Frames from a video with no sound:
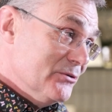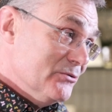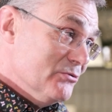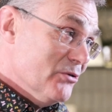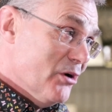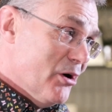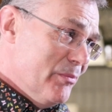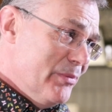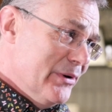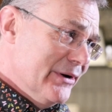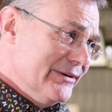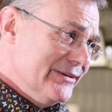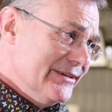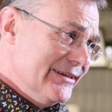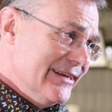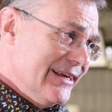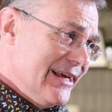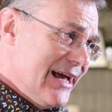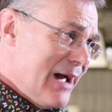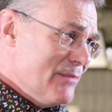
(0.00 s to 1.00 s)
Rob.
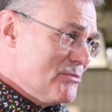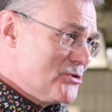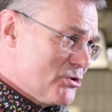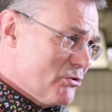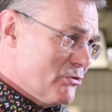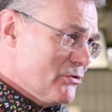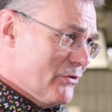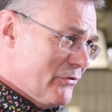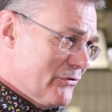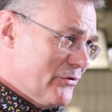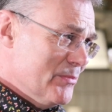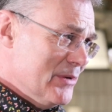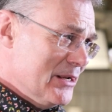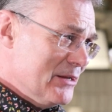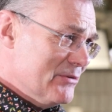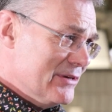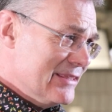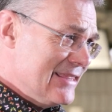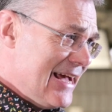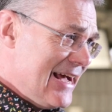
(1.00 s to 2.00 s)
I'm sure you're
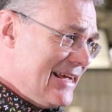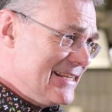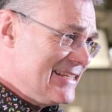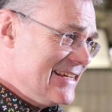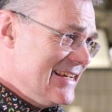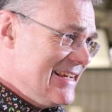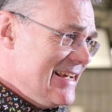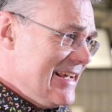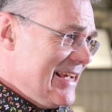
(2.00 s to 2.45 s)
familiar with that.